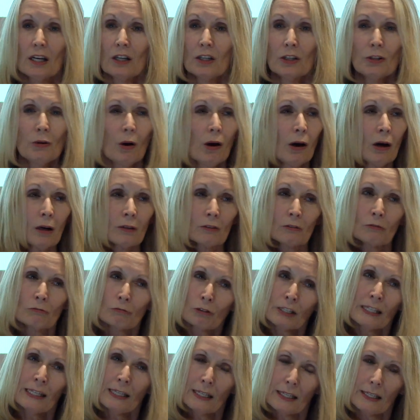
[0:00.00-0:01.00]
who aren't
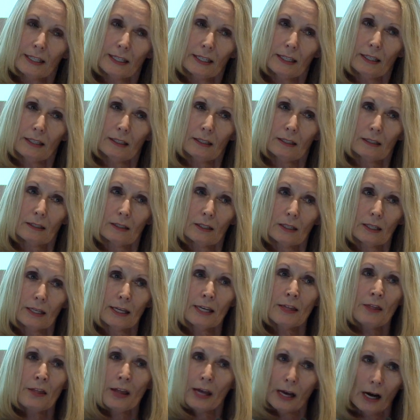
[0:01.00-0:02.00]
really
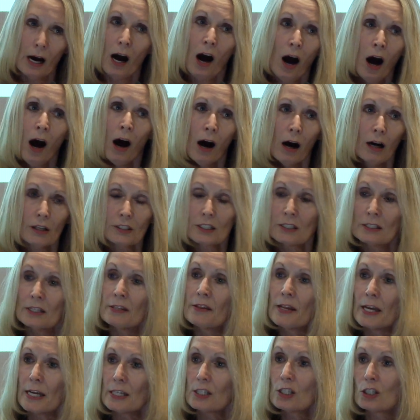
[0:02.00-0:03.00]
in their heart and
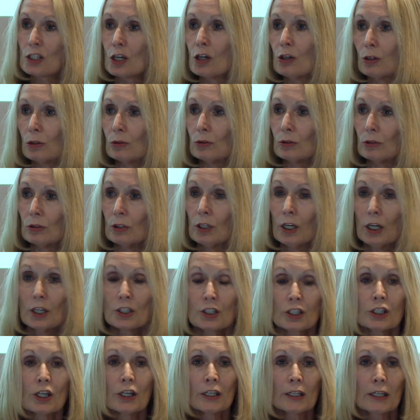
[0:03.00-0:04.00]
in their soul
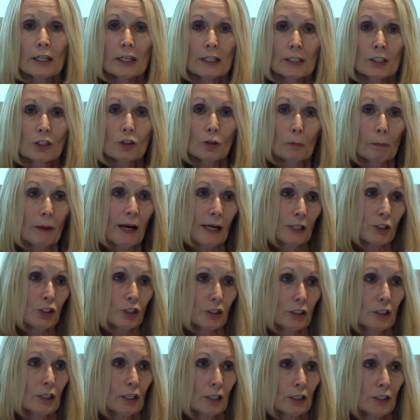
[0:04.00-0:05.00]
turning into
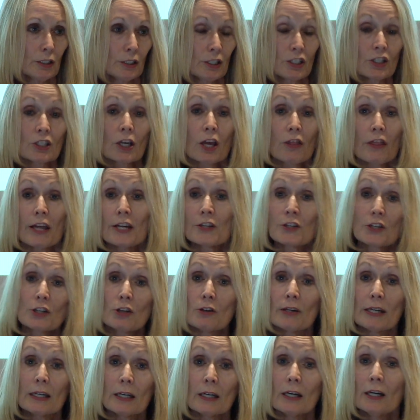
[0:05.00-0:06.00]
passionate learners. They're
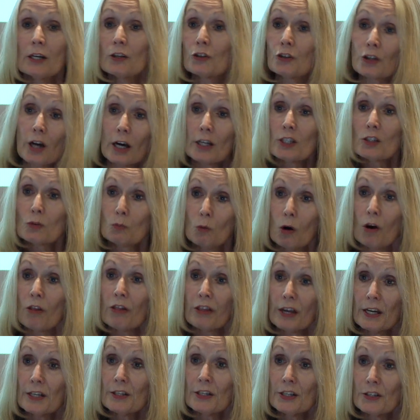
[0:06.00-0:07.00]
doing just
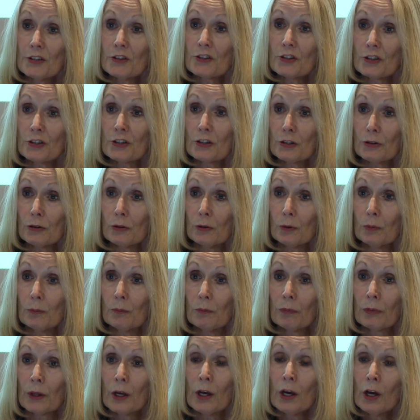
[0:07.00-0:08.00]
what they need to do.
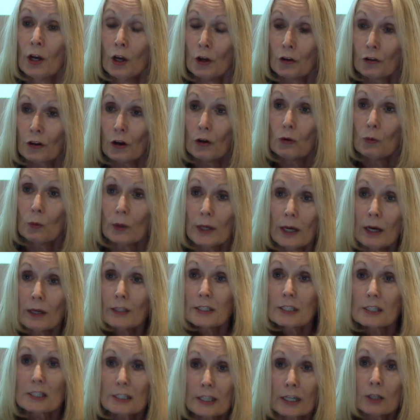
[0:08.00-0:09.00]
So we are
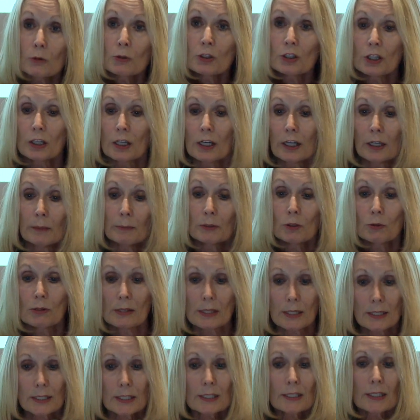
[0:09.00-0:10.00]
distinguishing here between
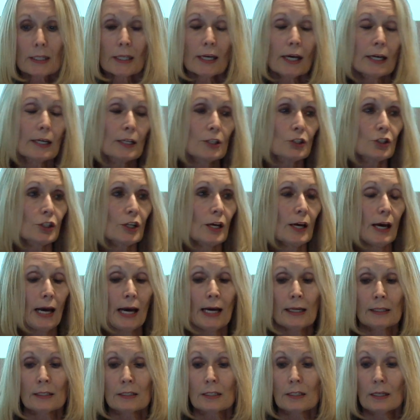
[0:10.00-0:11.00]
the disengaged
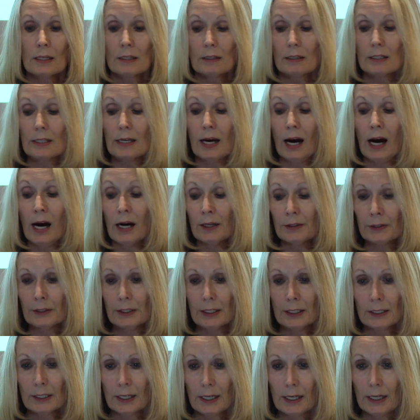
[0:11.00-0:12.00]
and the
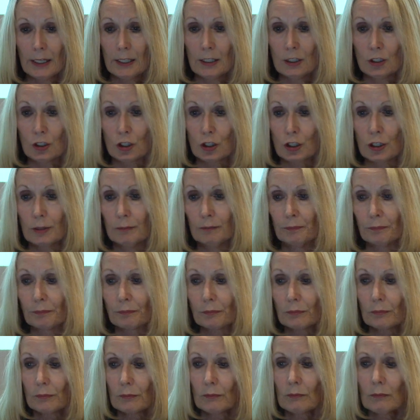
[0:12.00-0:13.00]
unengaged.
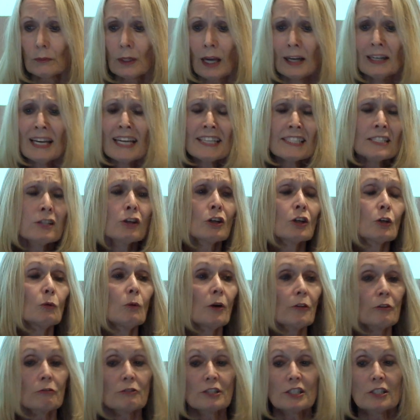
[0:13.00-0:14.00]
And let's look at
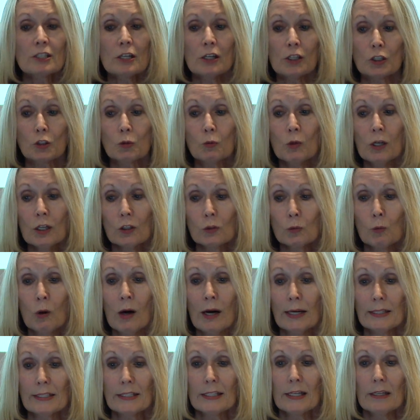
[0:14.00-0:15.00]
what the research
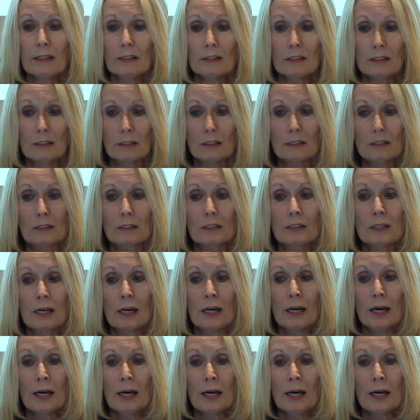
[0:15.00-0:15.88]
worldwide tells us.